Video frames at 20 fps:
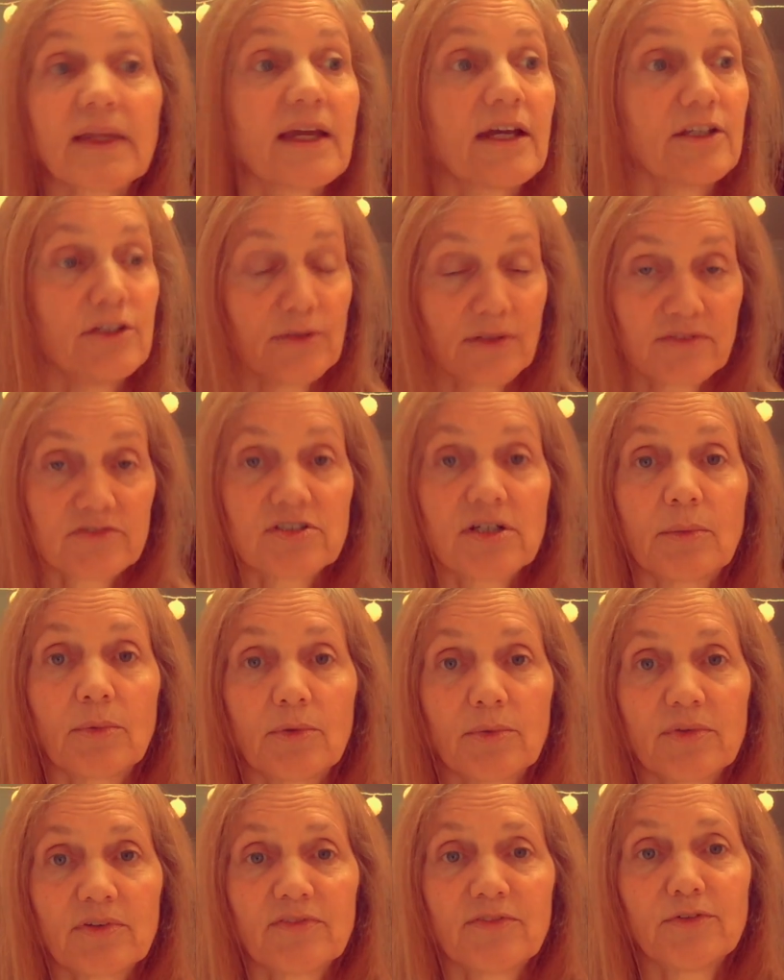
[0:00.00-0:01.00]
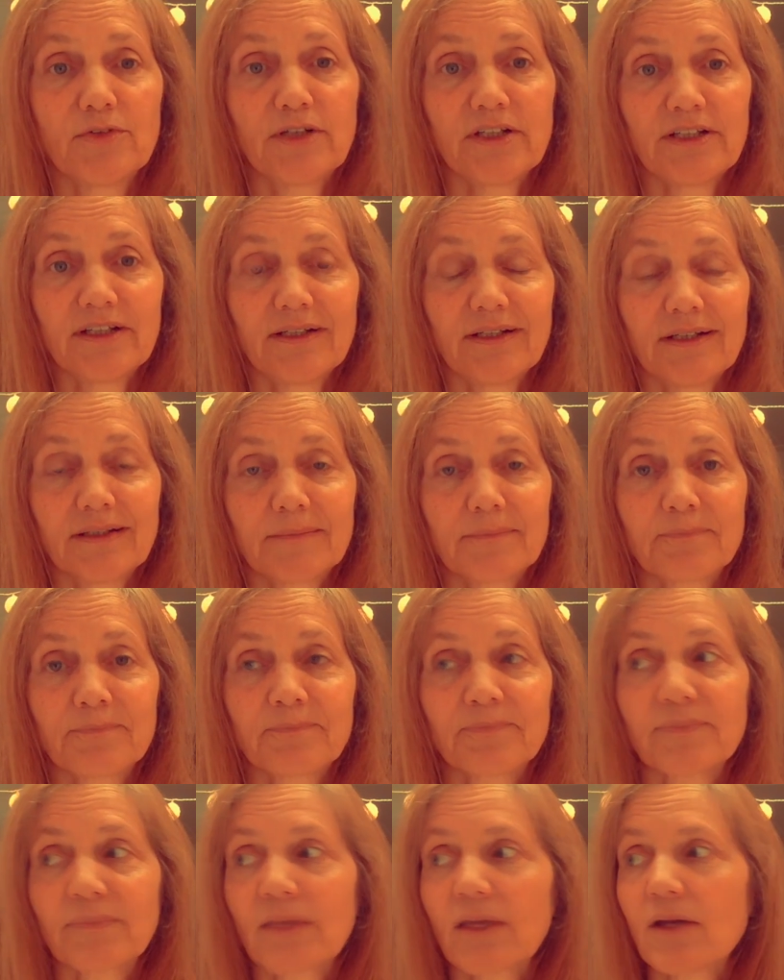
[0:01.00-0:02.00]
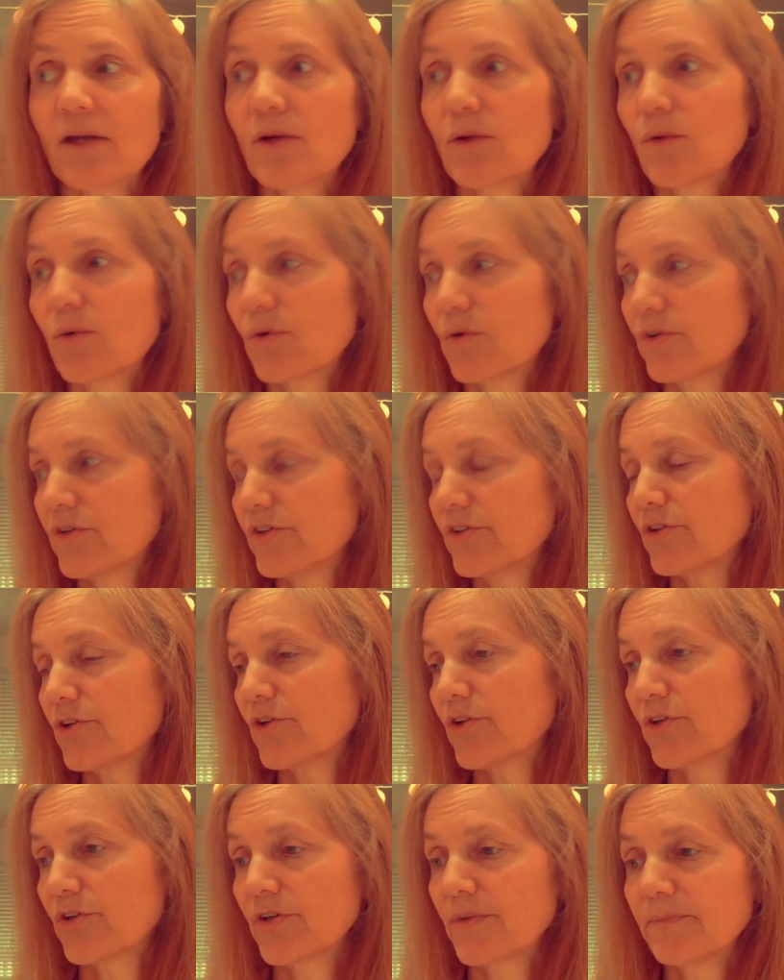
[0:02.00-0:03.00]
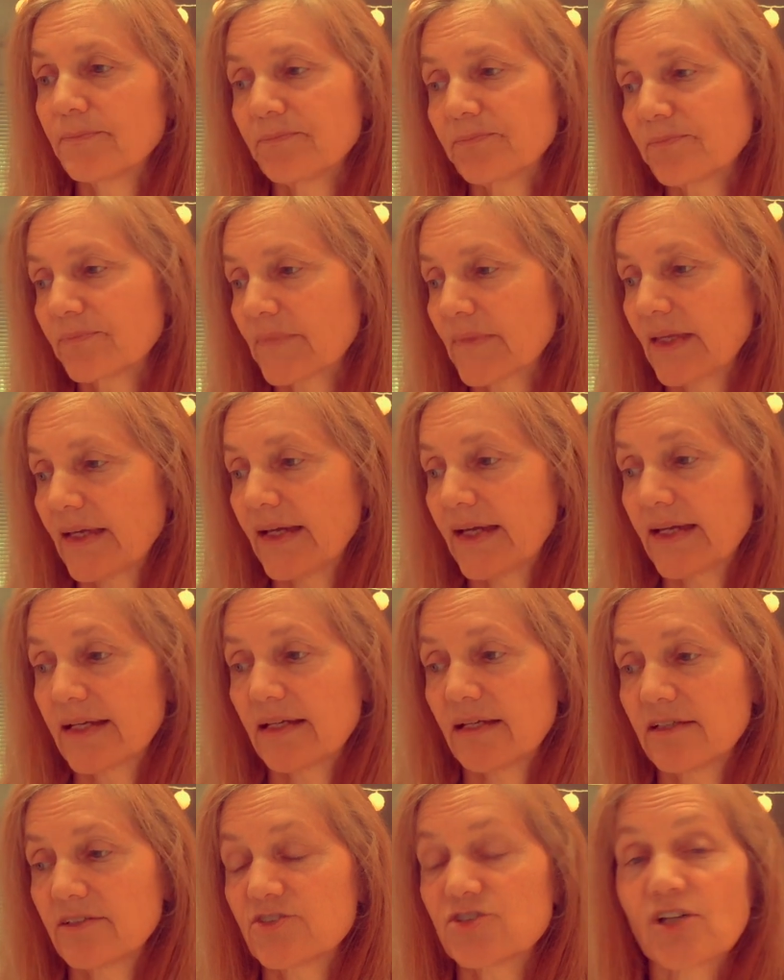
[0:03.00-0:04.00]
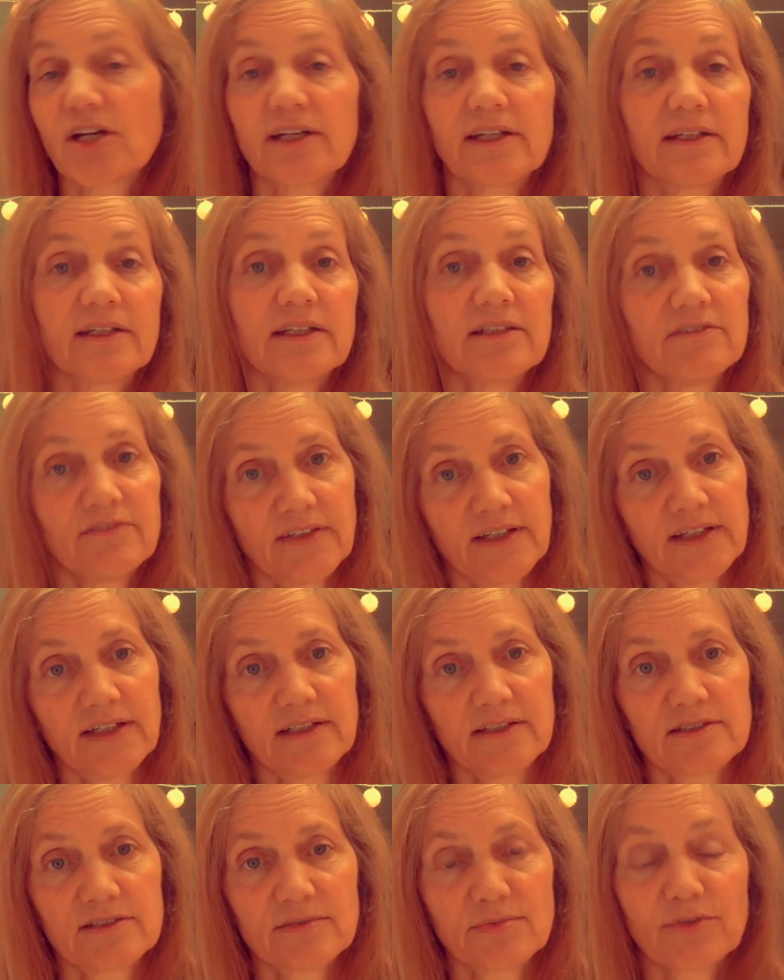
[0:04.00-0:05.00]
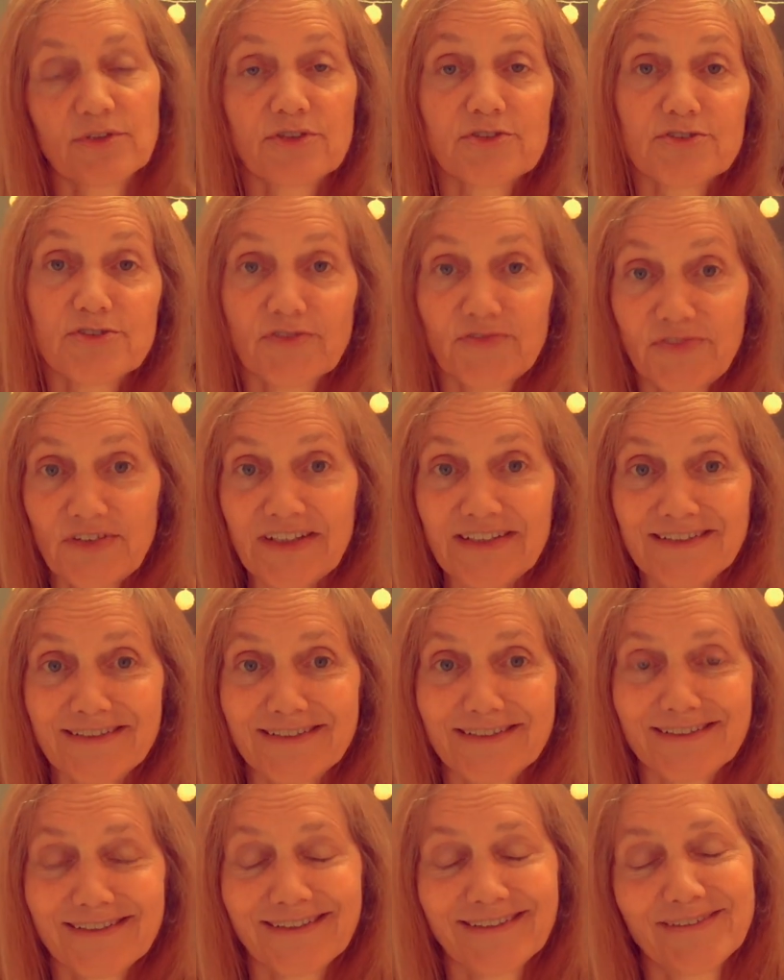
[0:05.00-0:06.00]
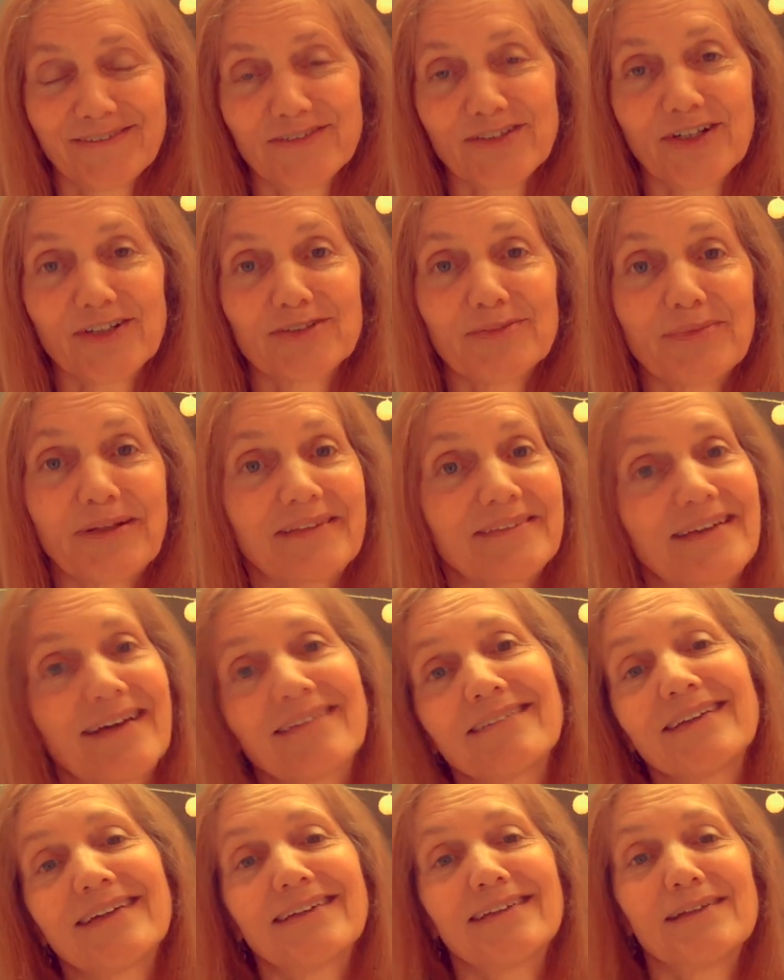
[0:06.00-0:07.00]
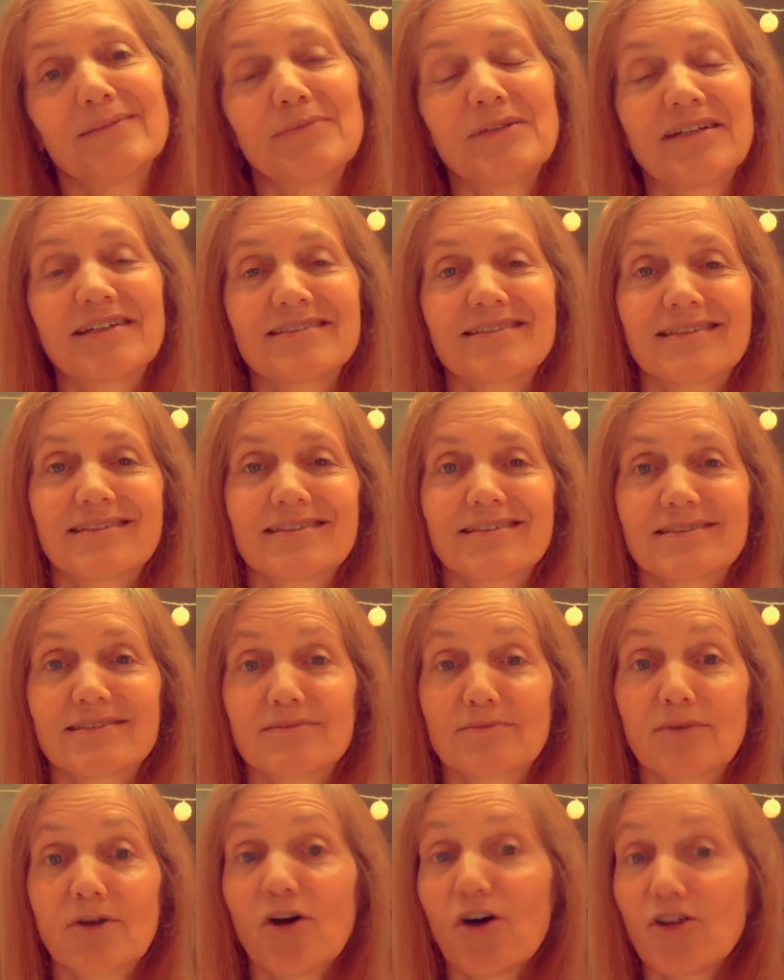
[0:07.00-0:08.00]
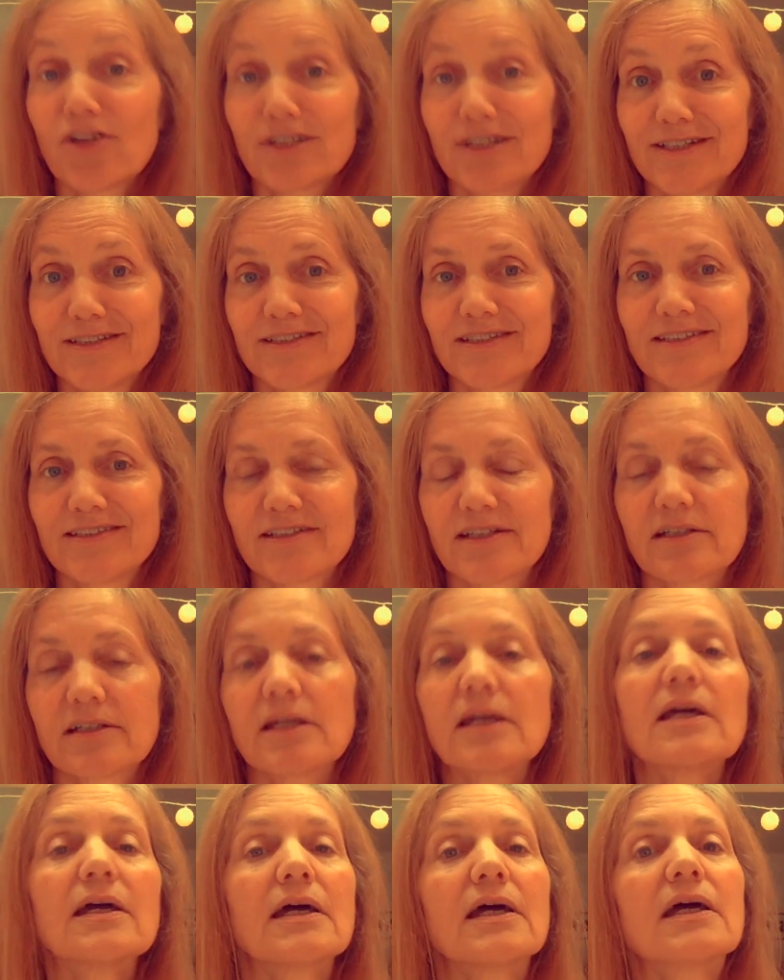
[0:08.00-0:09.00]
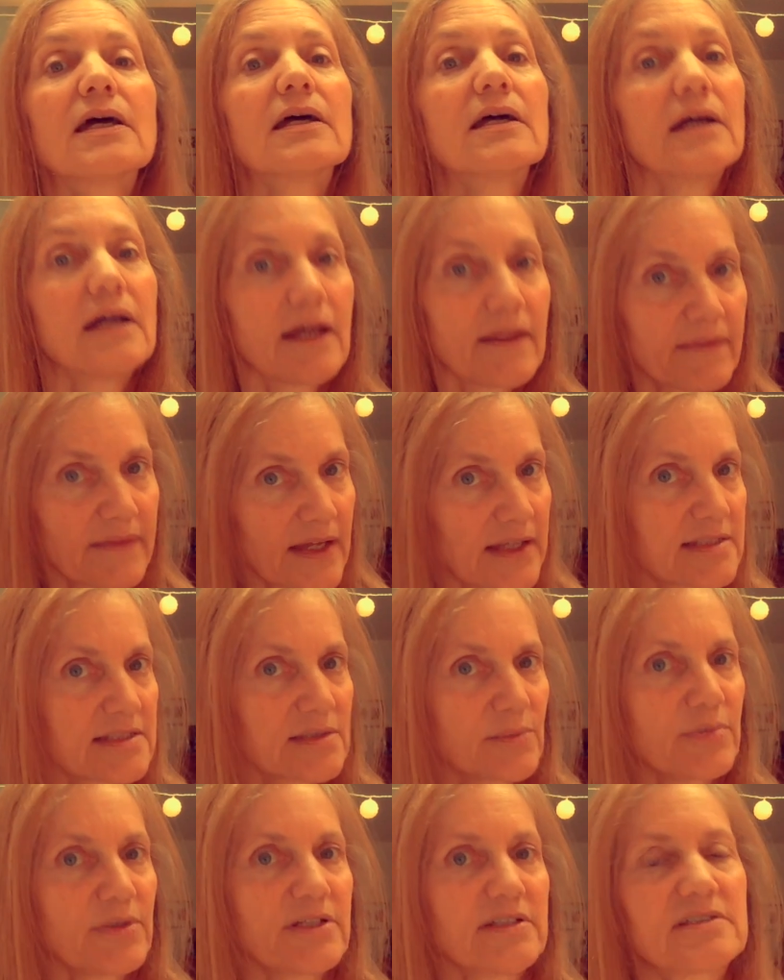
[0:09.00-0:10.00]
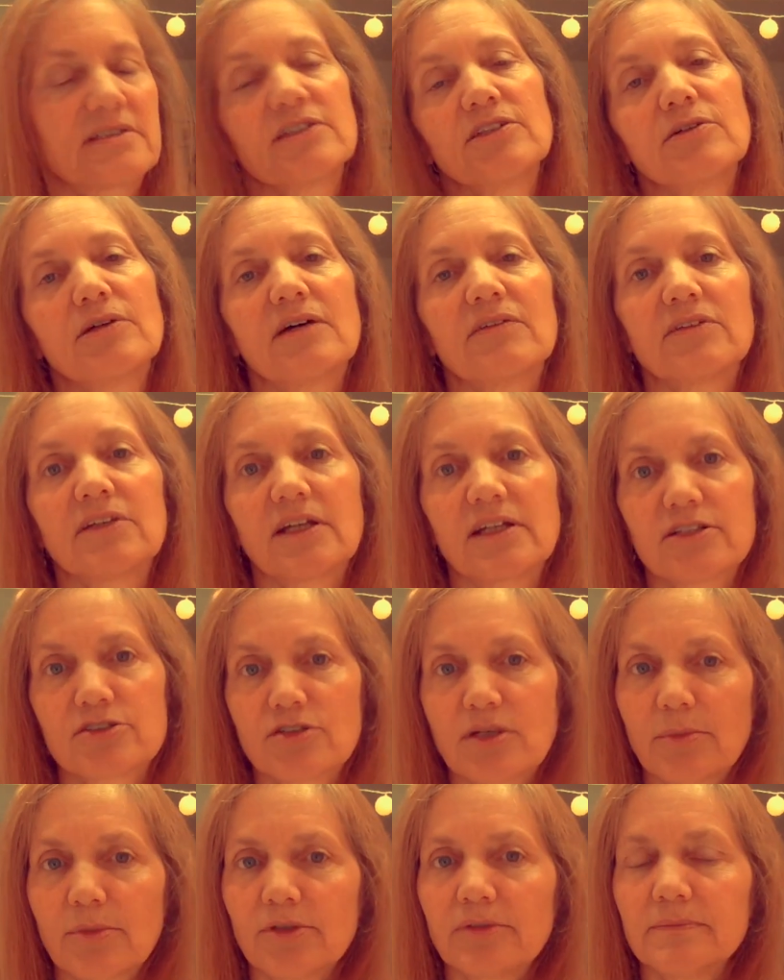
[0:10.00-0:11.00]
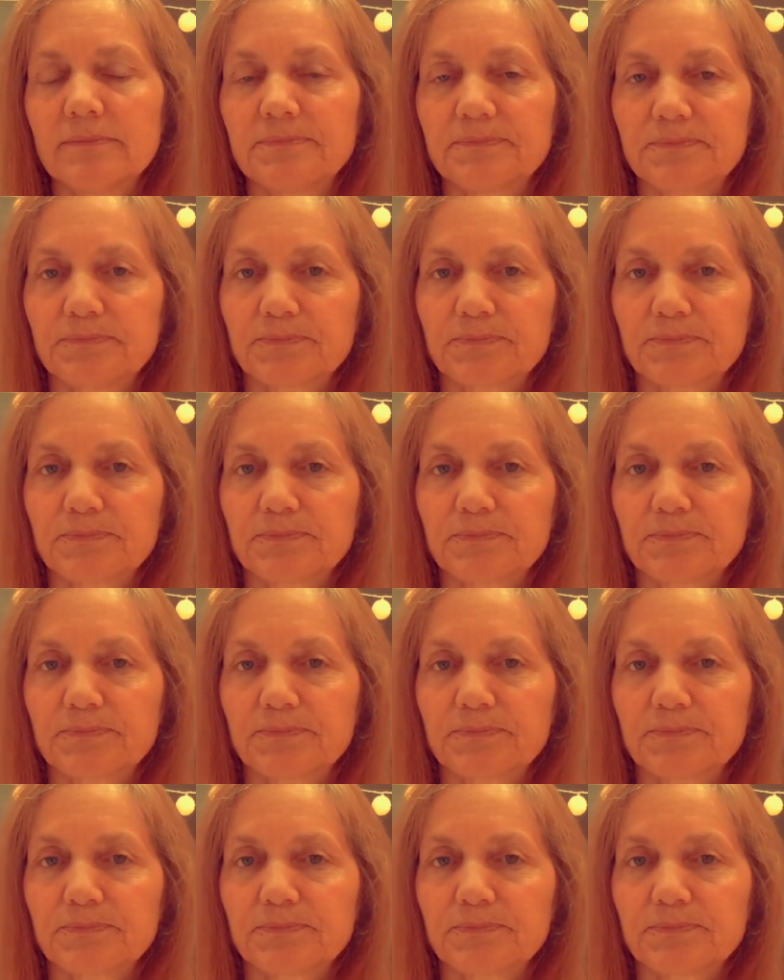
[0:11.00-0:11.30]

and you have trouble with food and eating. Or you're at a giant event where there's a feast. I've talked about that lately because it's holiday season, and that's the place that you have a lot of trouble.